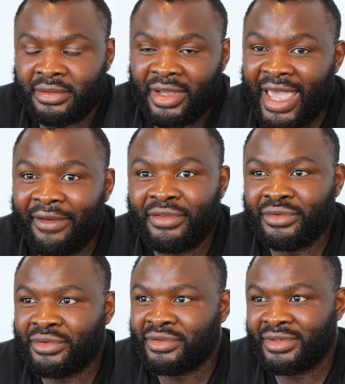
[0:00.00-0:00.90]
So you have
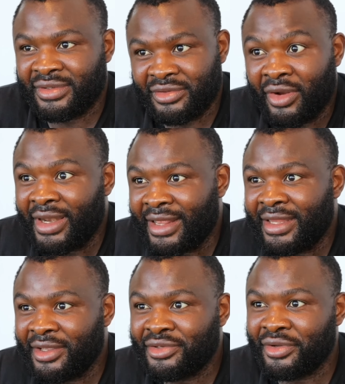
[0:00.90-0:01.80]
to talk like
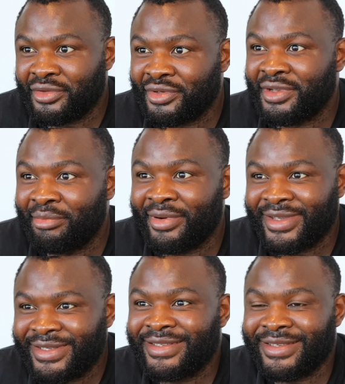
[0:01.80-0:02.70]
that, so to
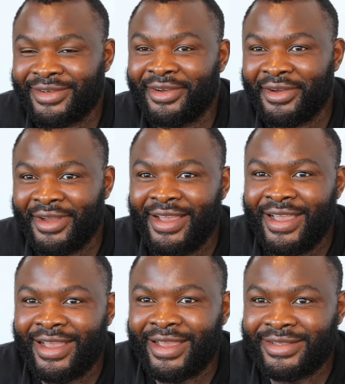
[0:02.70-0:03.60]
impress, you know,
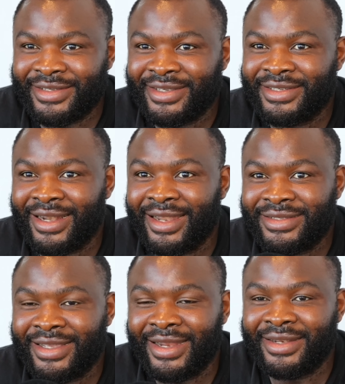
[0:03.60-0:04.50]
Turki
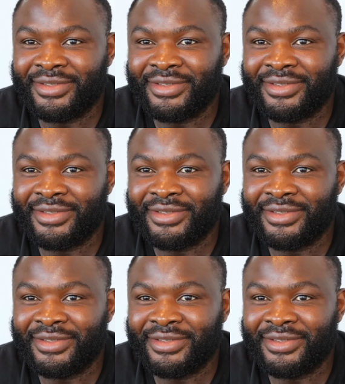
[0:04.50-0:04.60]
Alalshikh.